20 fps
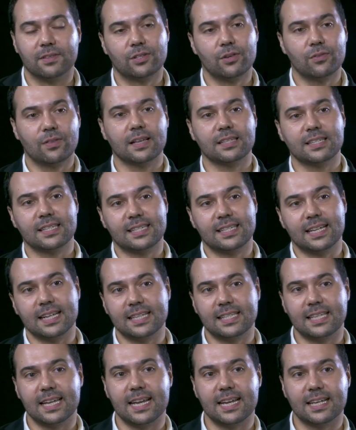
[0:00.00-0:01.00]
In
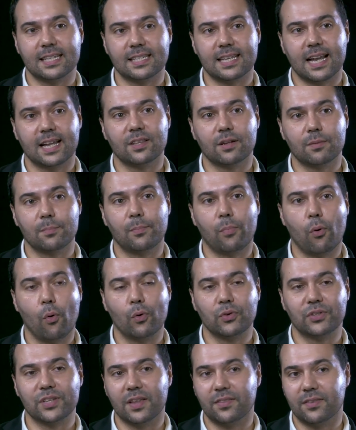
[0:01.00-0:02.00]
2016, Standard &
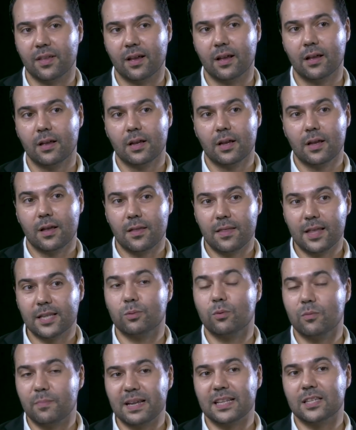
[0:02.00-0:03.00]
Poor's said that
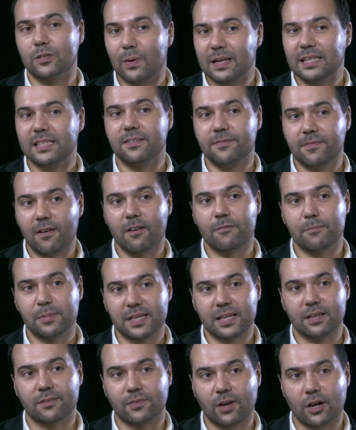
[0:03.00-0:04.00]
this would mean
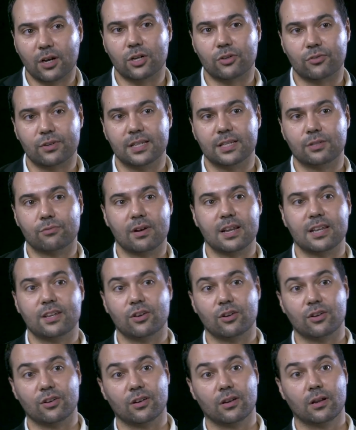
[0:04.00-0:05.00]
25% of countries really
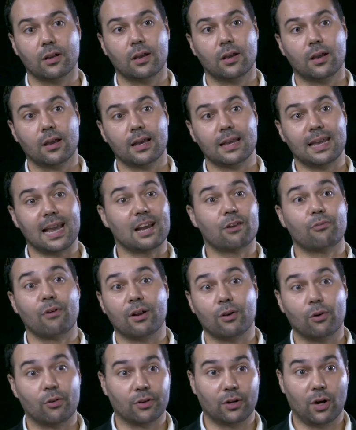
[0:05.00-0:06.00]
couldn't get
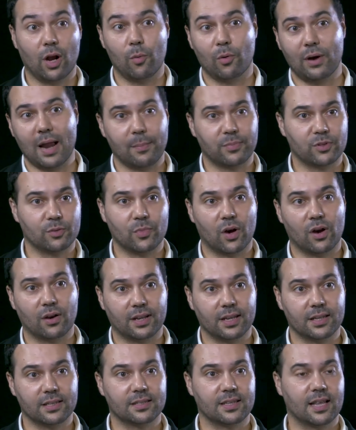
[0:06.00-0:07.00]
credit on global capital
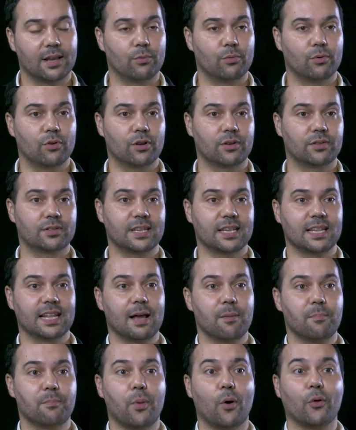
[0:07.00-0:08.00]
markets. They would see
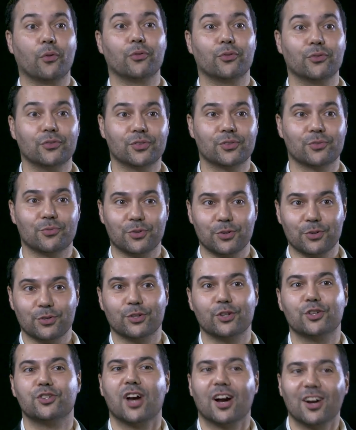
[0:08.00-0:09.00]
their bonds
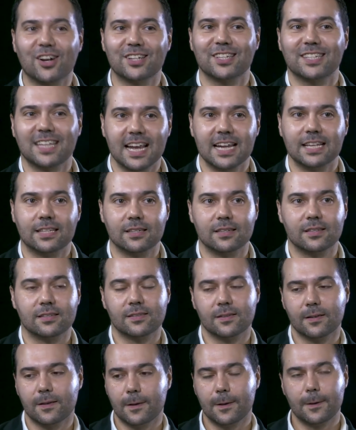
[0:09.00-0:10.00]
reduced to junk
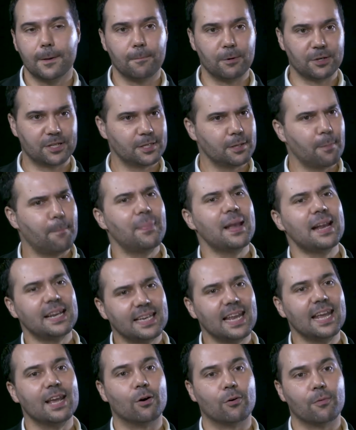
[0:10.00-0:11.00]
status, which is a
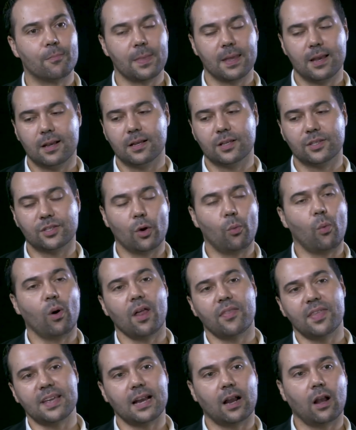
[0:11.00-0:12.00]
big deal. So
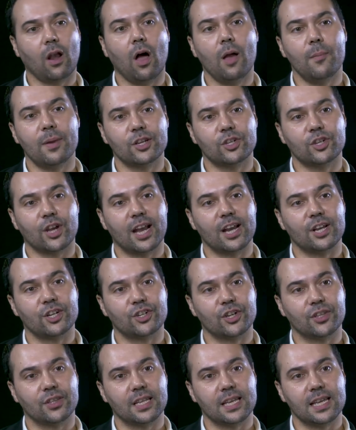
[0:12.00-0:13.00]
while I think climate
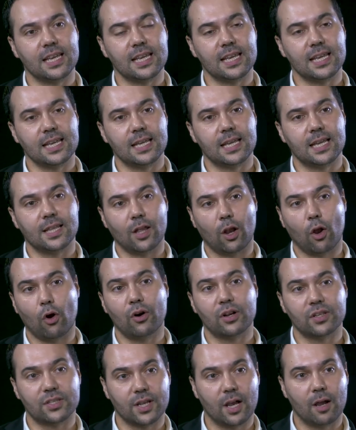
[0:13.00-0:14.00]
change in the
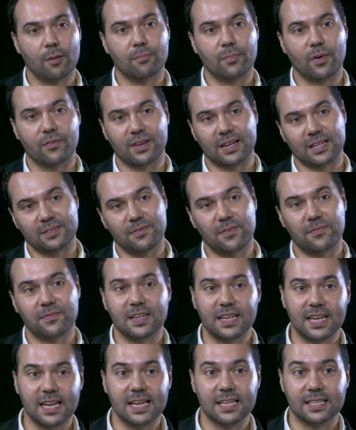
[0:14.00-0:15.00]
longer term, in the next
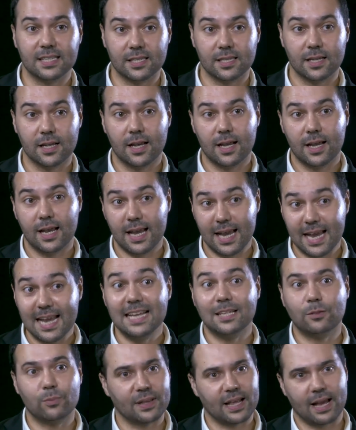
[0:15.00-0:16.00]
50 years,
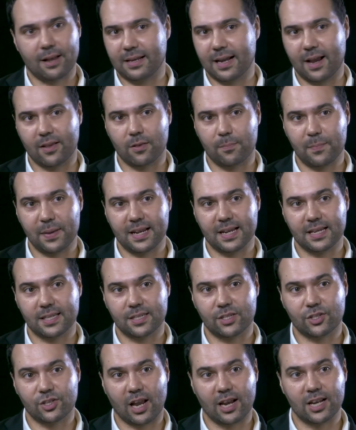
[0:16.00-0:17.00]
is without doubt the
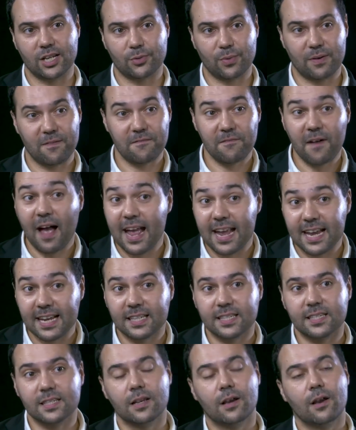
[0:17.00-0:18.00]
biggest challenge we
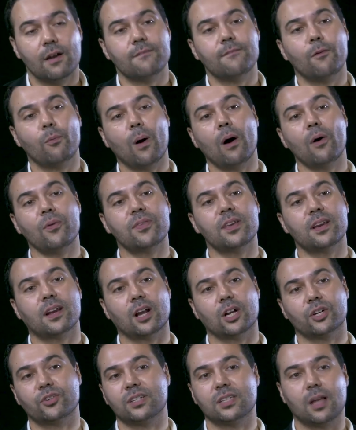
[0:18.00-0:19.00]
face, for wealthier
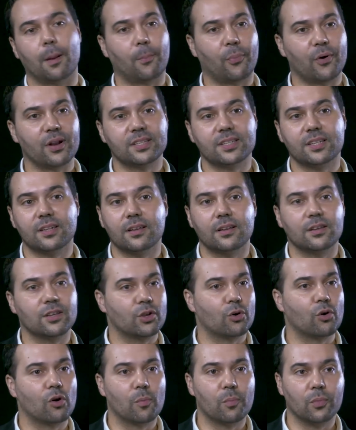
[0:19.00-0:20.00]
countries like Britain,
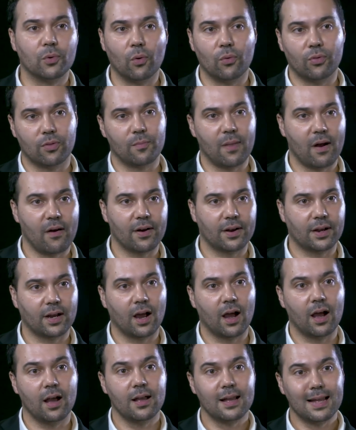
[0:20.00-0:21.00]
Europe, North
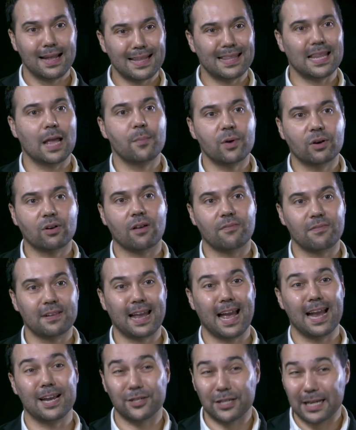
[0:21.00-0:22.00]
America,
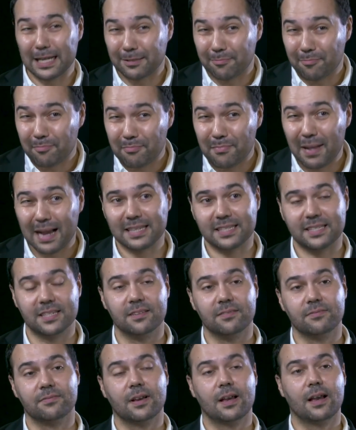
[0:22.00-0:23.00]
demographic ageing is
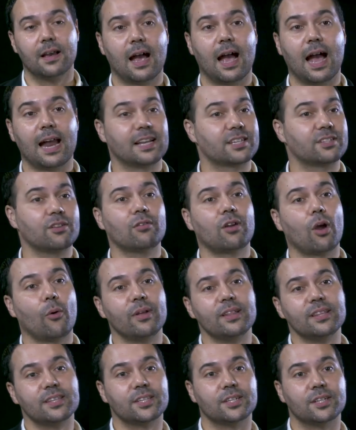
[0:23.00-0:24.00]
massive. And it's no
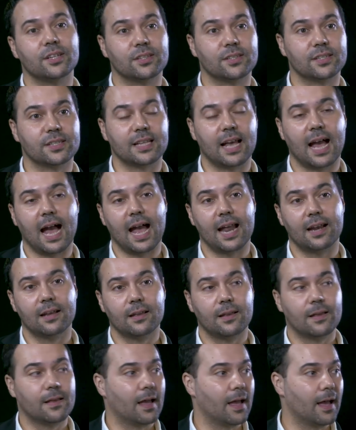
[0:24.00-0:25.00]
coincidence that
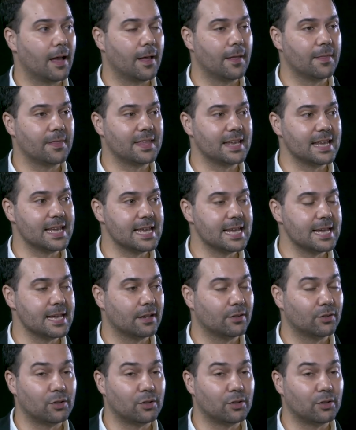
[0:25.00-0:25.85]
the